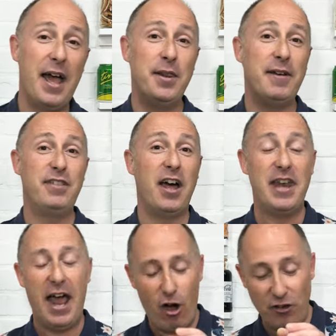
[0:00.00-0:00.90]
they've done
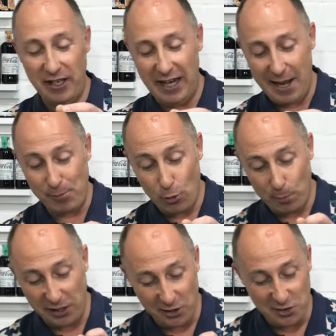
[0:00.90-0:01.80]
that on the label
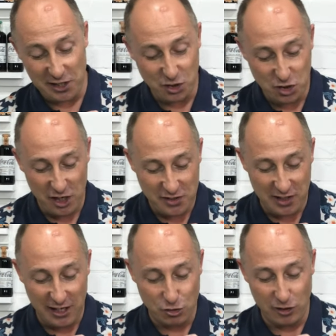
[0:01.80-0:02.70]
because it's just
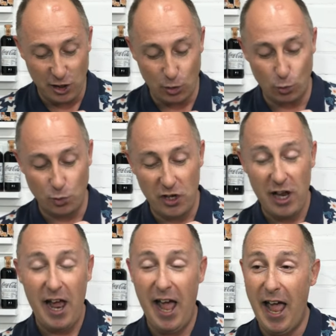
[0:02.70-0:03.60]
literally called
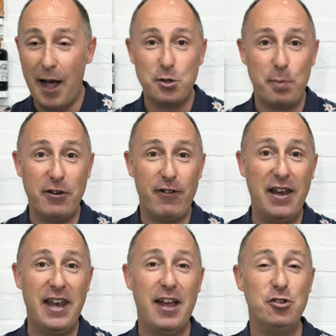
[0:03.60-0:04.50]
uh, I'll spin it around there it's